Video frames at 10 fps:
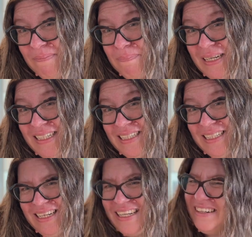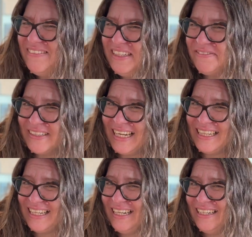but I don't want to
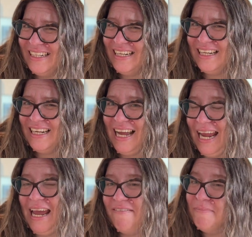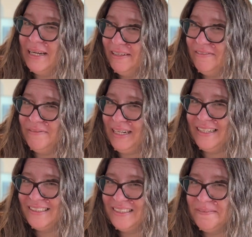forget that I have my own
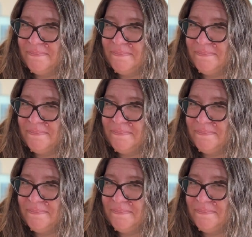wings.